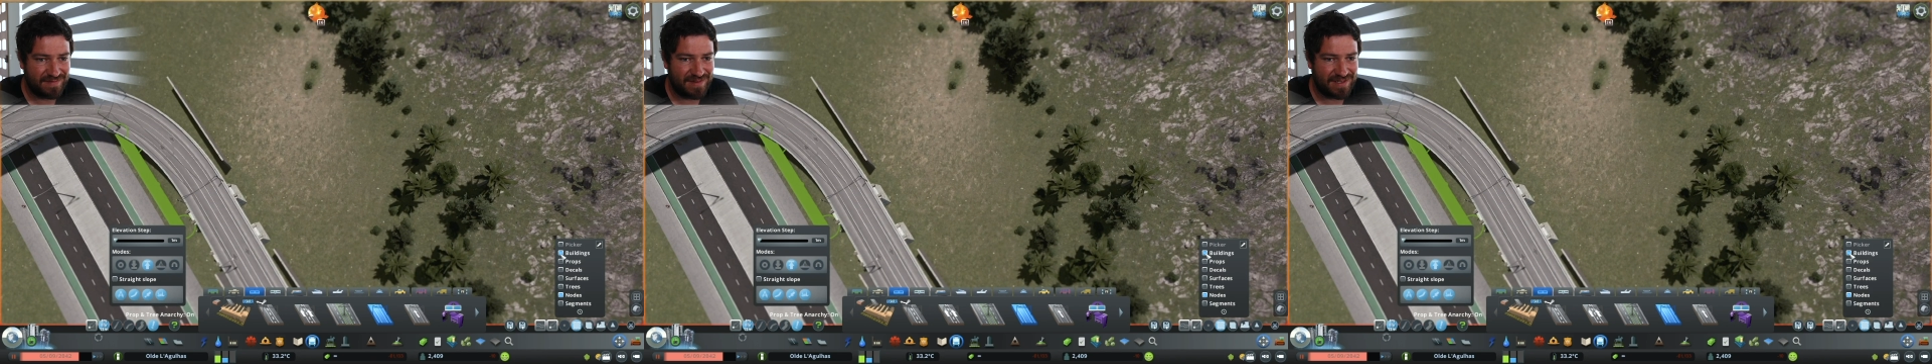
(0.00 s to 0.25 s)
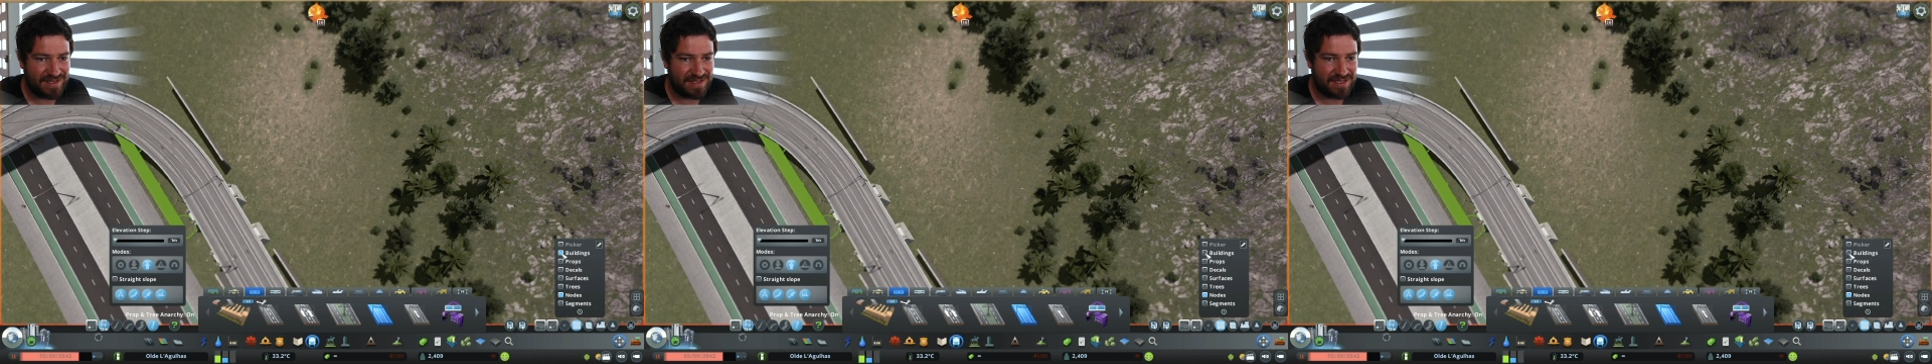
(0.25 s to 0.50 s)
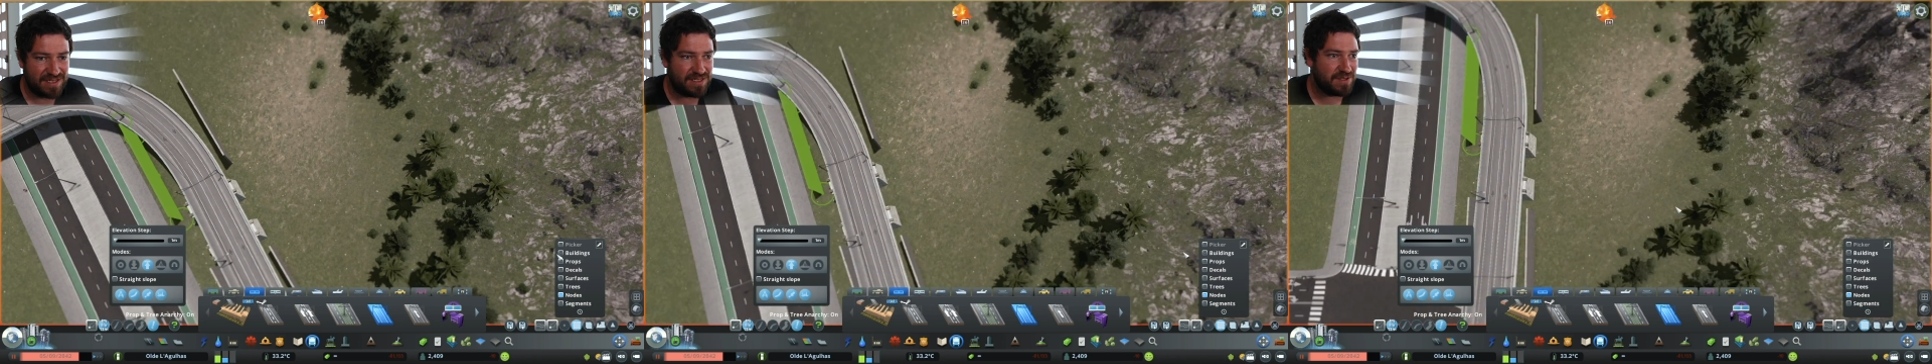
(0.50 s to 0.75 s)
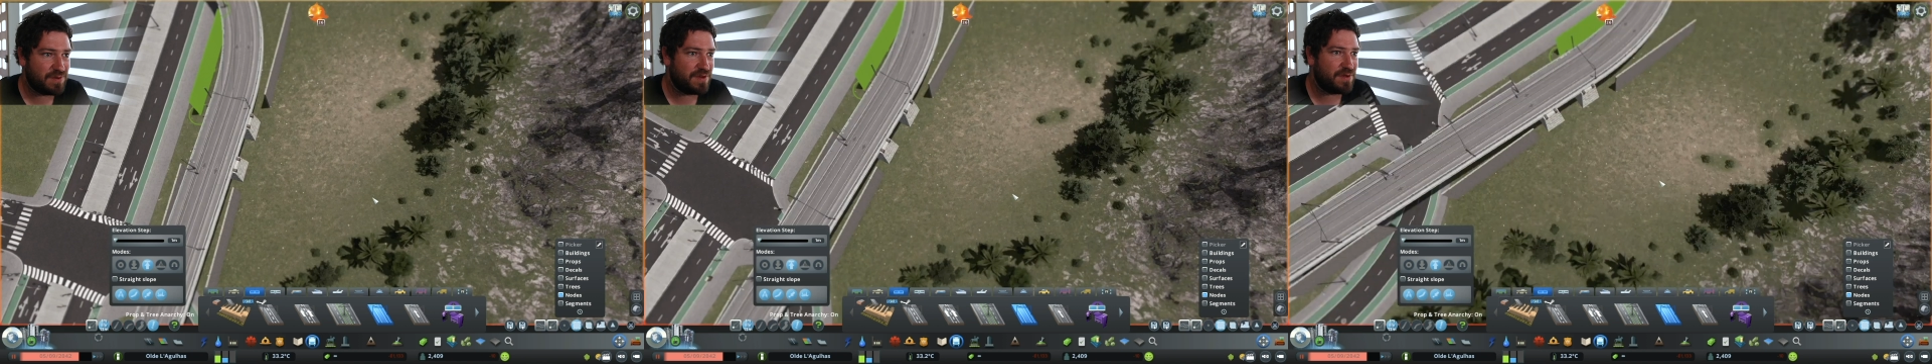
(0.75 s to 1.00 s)
This is
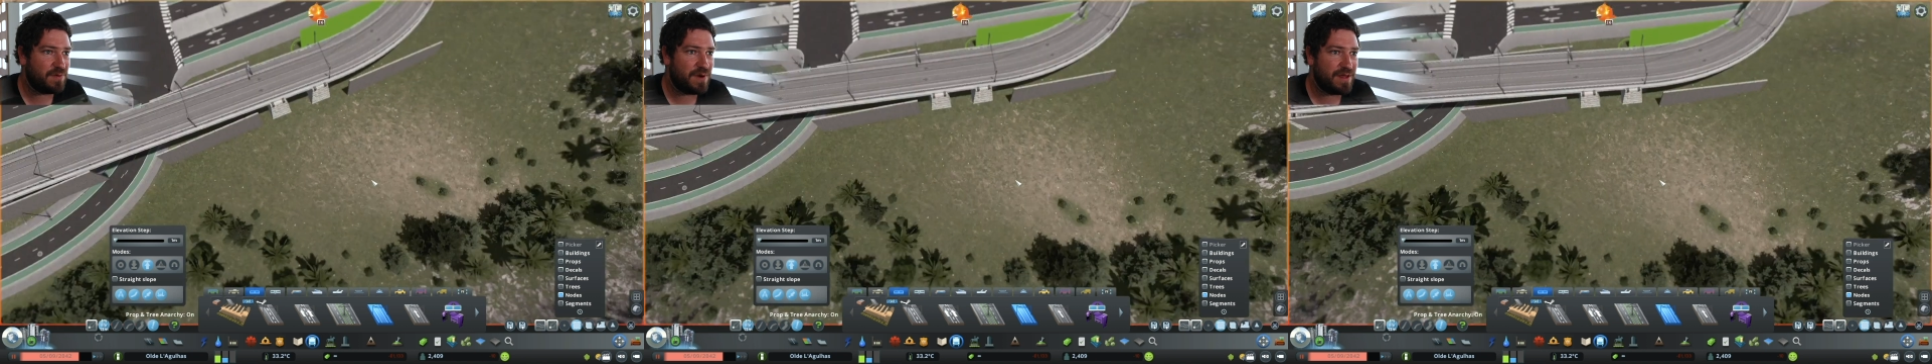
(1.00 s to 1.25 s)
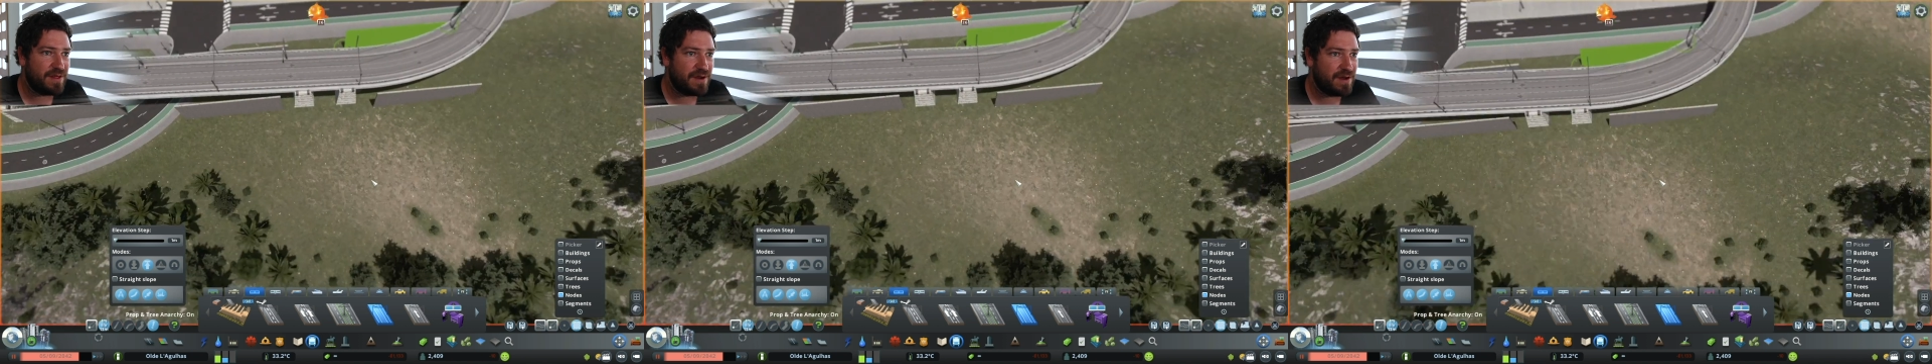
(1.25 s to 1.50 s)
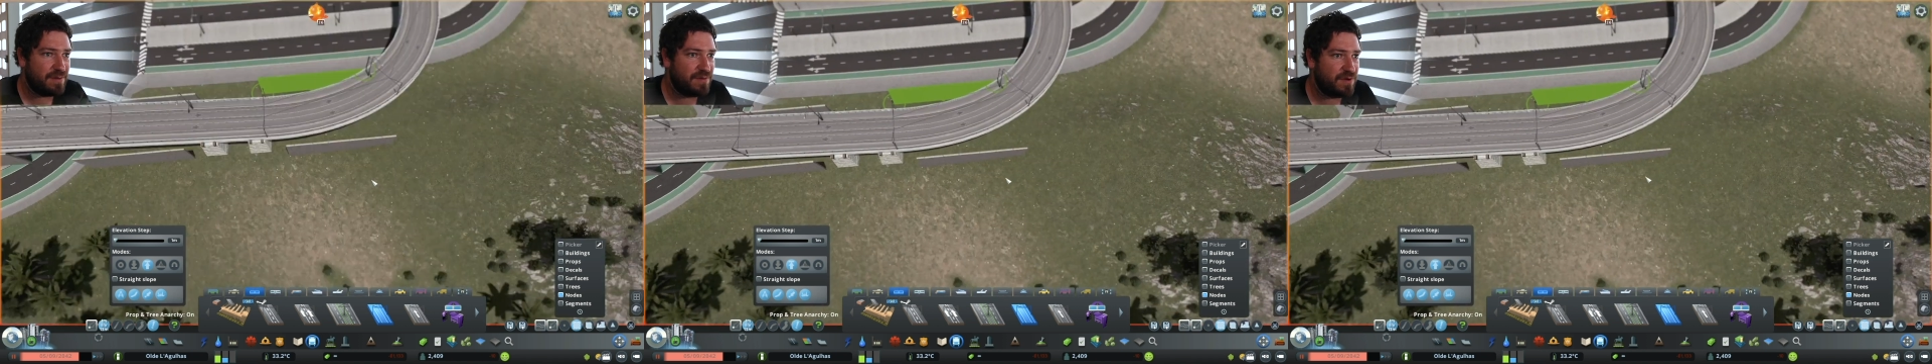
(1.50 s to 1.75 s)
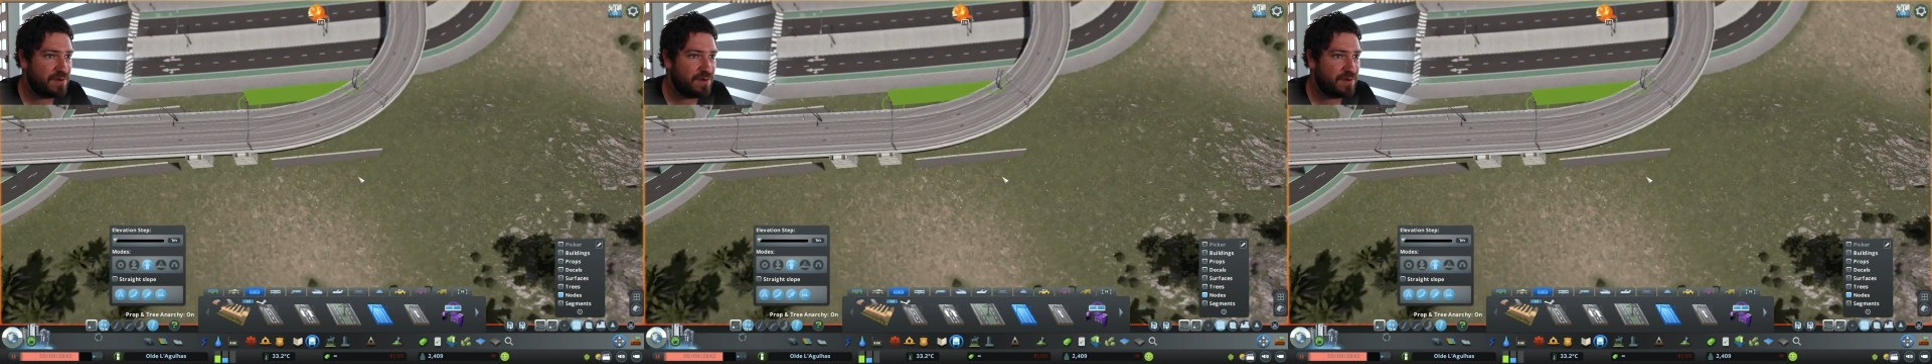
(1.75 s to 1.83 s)
just sort of the way that I'm